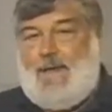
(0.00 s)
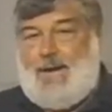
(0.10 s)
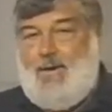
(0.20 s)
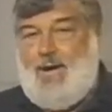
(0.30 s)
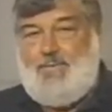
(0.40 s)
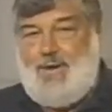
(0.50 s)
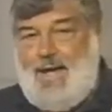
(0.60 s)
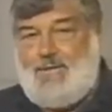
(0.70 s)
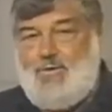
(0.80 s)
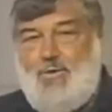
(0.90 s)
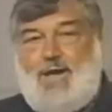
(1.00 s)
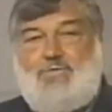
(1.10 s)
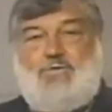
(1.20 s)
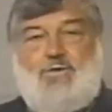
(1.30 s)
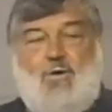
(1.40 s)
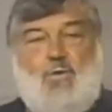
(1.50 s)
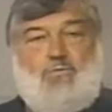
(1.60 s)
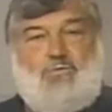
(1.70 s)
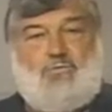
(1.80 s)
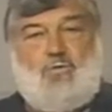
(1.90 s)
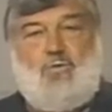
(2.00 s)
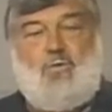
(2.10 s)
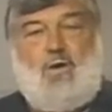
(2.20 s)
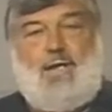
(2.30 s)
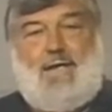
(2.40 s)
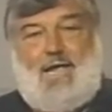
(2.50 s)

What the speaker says: Now, I'm not going to go through